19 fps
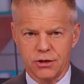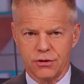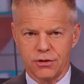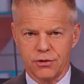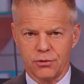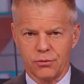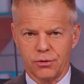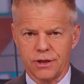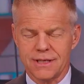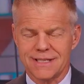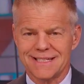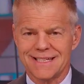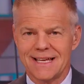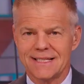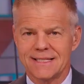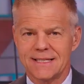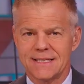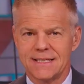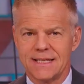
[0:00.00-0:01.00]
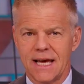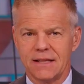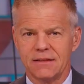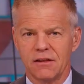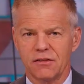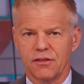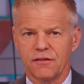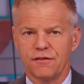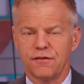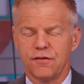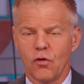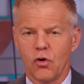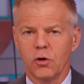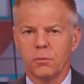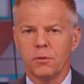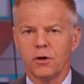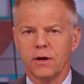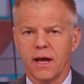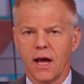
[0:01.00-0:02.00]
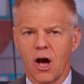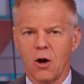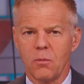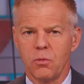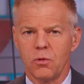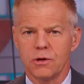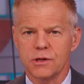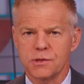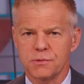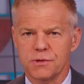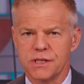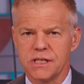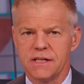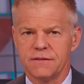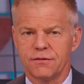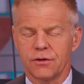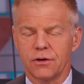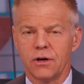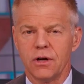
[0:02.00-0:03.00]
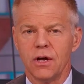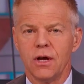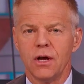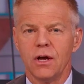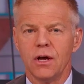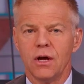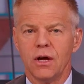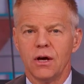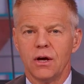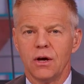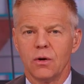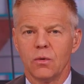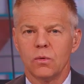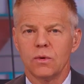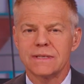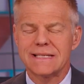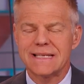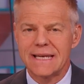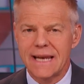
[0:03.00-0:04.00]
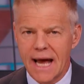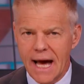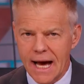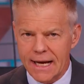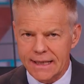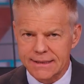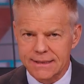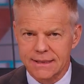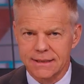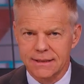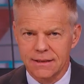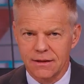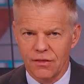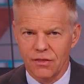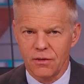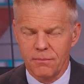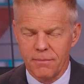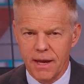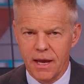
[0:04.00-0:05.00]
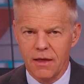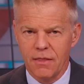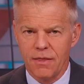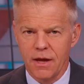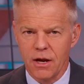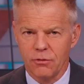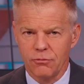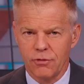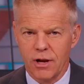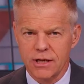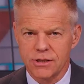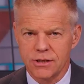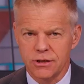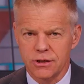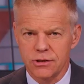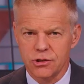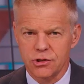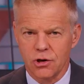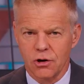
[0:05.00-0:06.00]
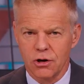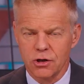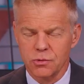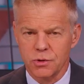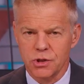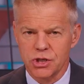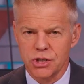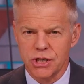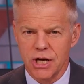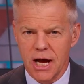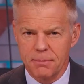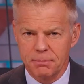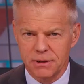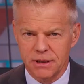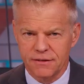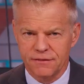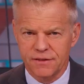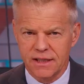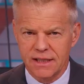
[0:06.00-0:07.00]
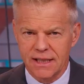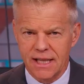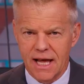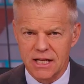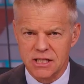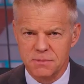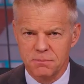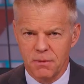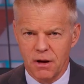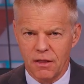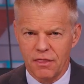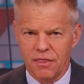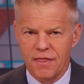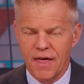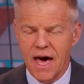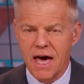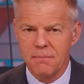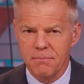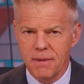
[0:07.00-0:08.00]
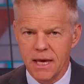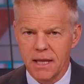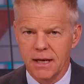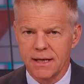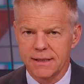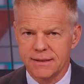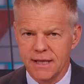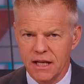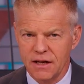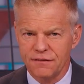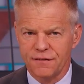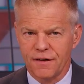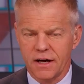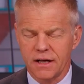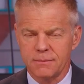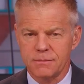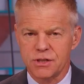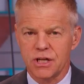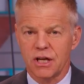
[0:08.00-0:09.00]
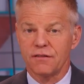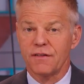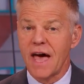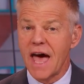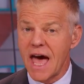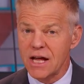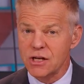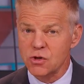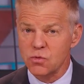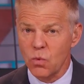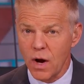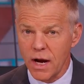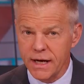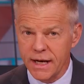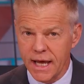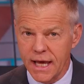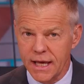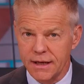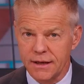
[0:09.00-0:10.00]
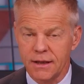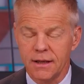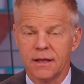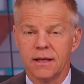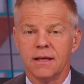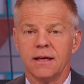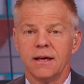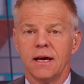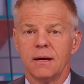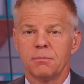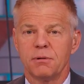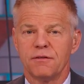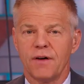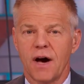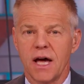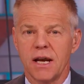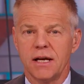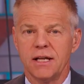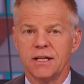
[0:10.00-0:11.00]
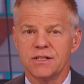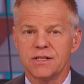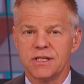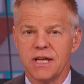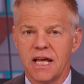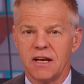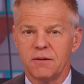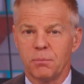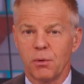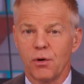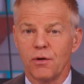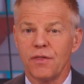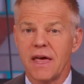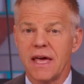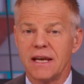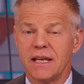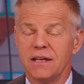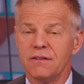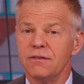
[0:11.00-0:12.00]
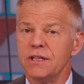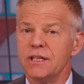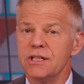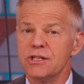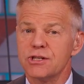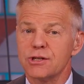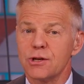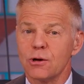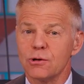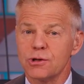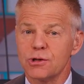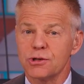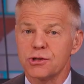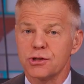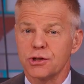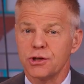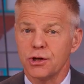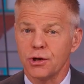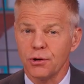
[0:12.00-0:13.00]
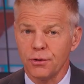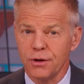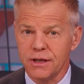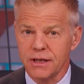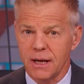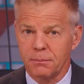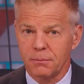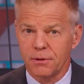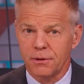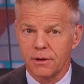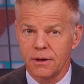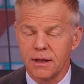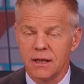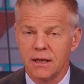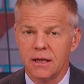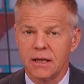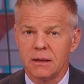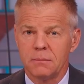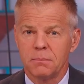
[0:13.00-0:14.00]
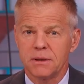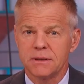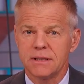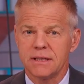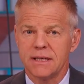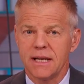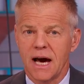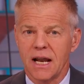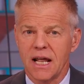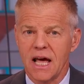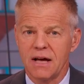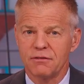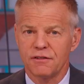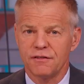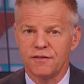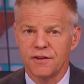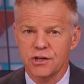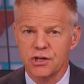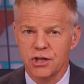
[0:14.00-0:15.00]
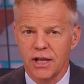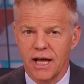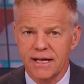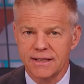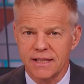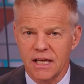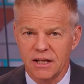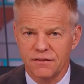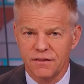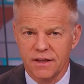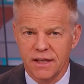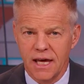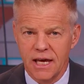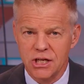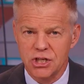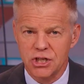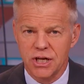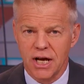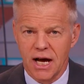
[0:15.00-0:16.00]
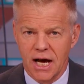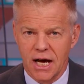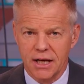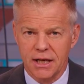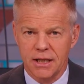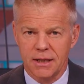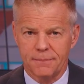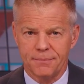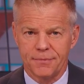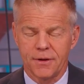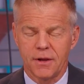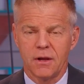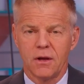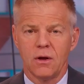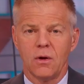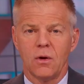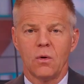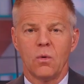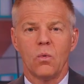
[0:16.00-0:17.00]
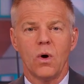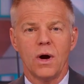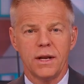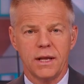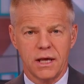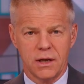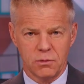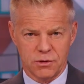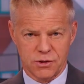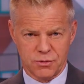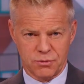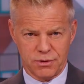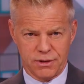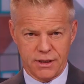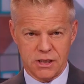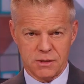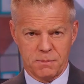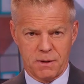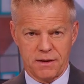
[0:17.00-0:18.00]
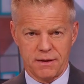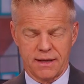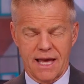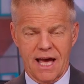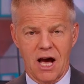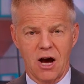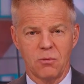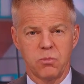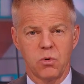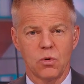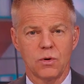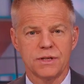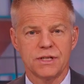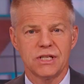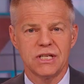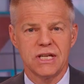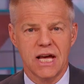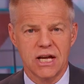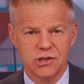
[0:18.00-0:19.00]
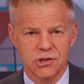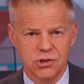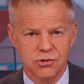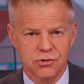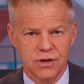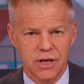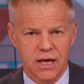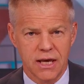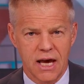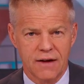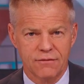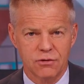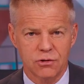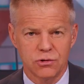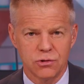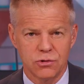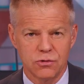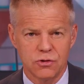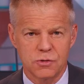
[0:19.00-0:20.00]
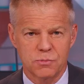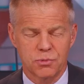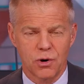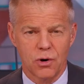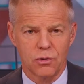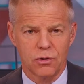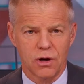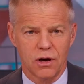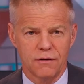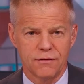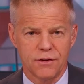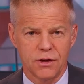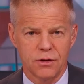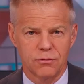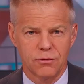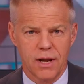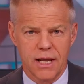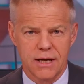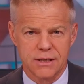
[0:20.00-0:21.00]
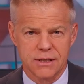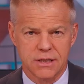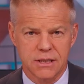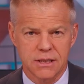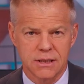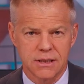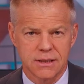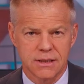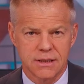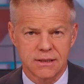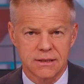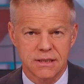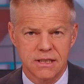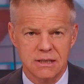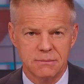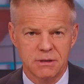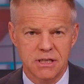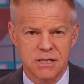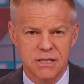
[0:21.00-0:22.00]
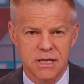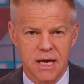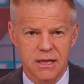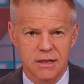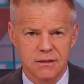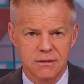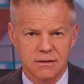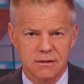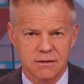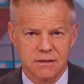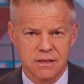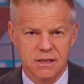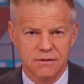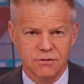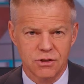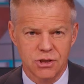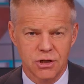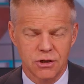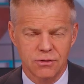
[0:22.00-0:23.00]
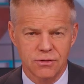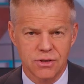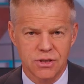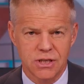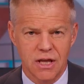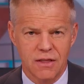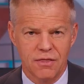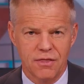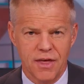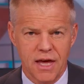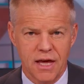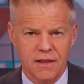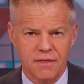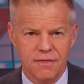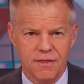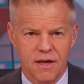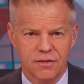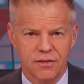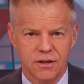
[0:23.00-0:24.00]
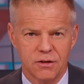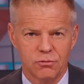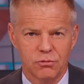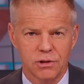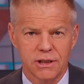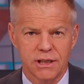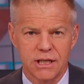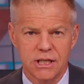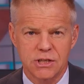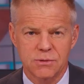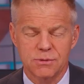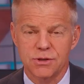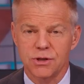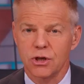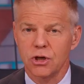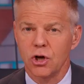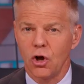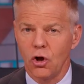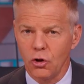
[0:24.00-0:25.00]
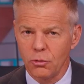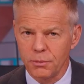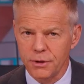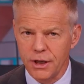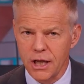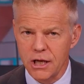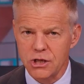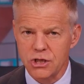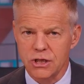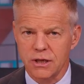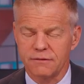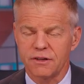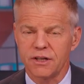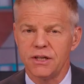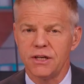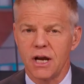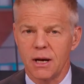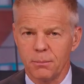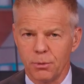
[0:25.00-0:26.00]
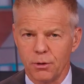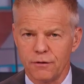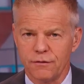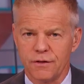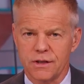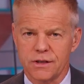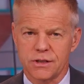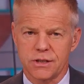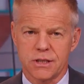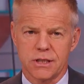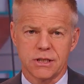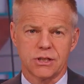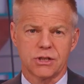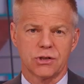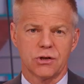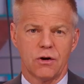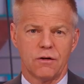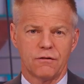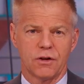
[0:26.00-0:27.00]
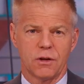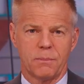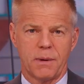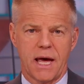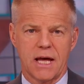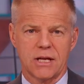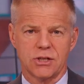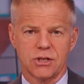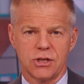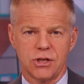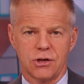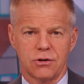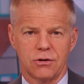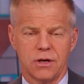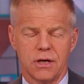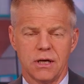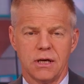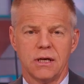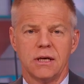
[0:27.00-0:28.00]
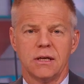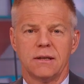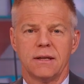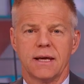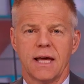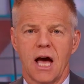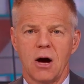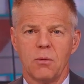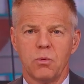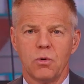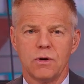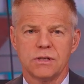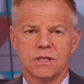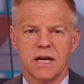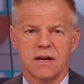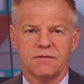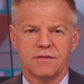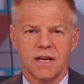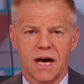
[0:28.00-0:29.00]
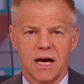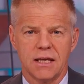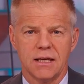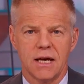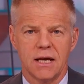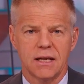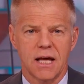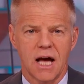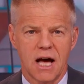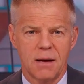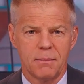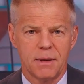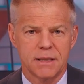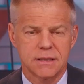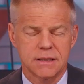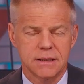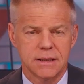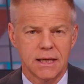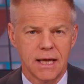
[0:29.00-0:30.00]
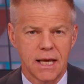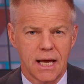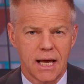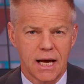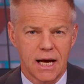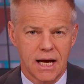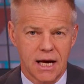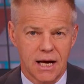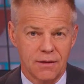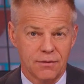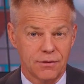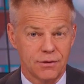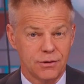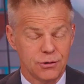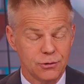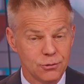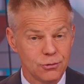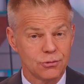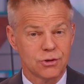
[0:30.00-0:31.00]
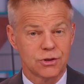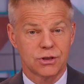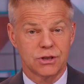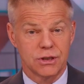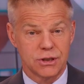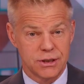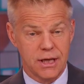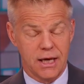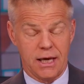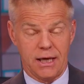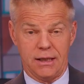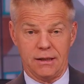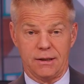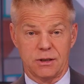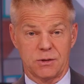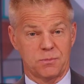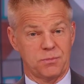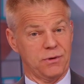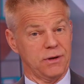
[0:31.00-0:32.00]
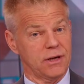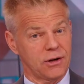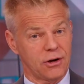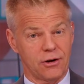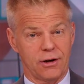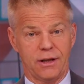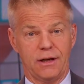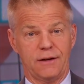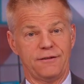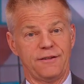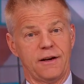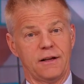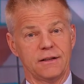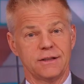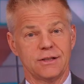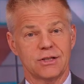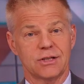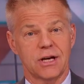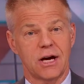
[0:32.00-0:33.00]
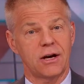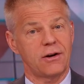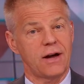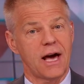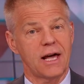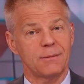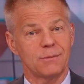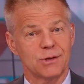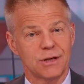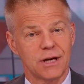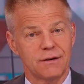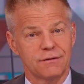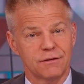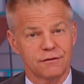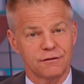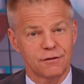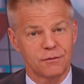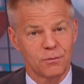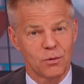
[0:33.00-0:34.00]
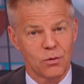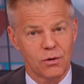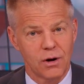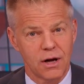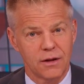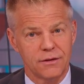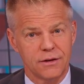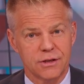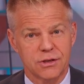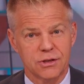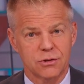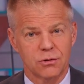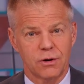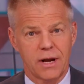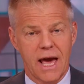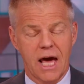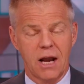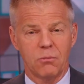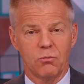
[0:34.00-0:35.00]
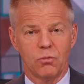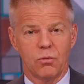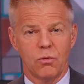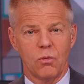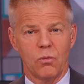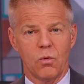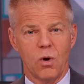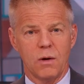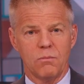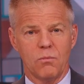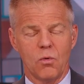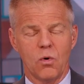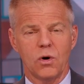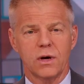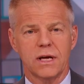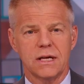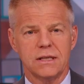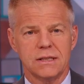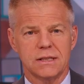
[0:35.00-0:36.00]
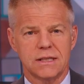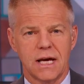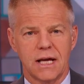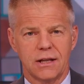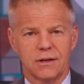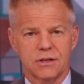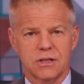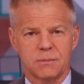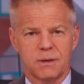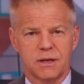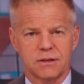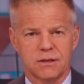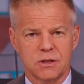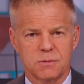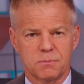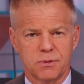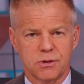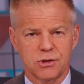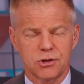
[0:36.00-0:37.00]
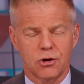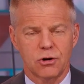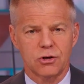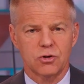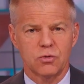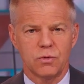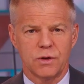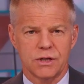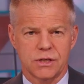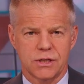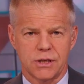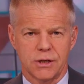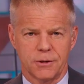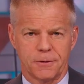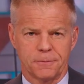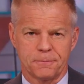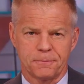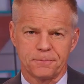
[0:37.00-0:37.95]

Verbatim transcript: authorities said today that the former Cowboys receiver was not the man they arrested and charged with shoplifting last month. That man identified himself as Whitehead and provided his date of birth and even his Social Security number, but did not have official identification on him. Whitehead was released by the Cowboys yesterday after news broke of the arrest. Team exec Stephen Jones said then that the release was the culmination of a number of incidents over the past year. The Cowboys have not yet commented on the news today. Let's bring in our NFL insider, Adam Schefter, for more on this story. Adam, what more can you tell us about this bizarre twist here?